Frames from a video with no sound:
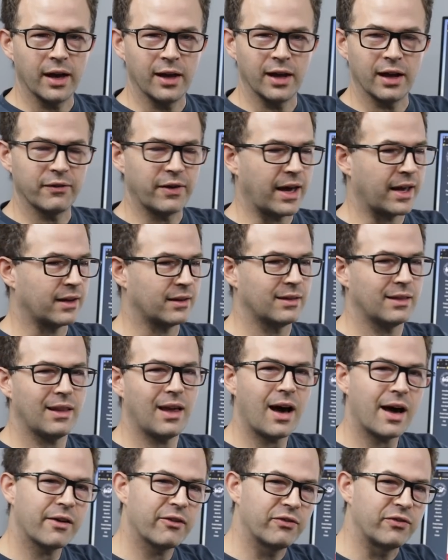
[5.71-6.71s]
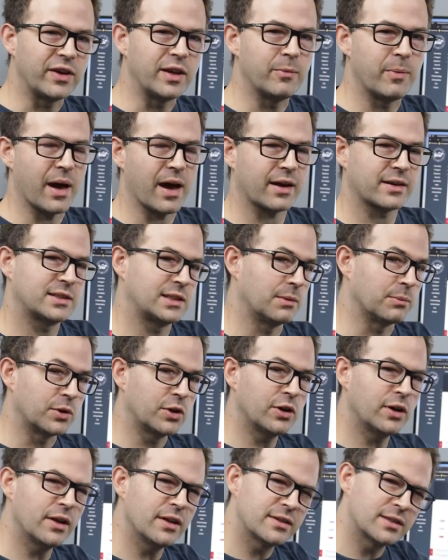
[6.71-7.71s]
and I've had a lot of feedback. Some
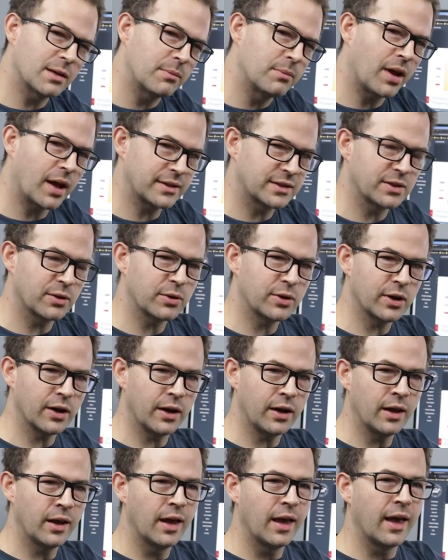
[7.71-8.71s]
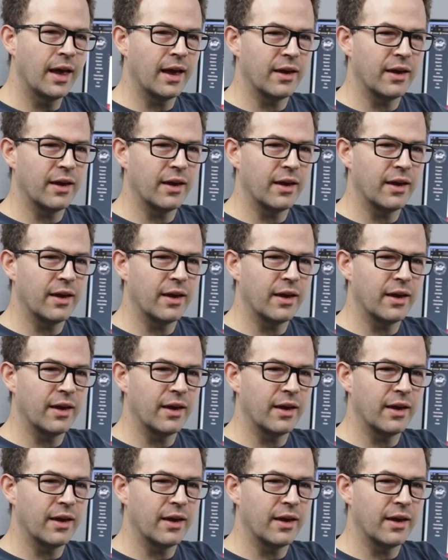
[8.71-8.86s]
good, some not so good.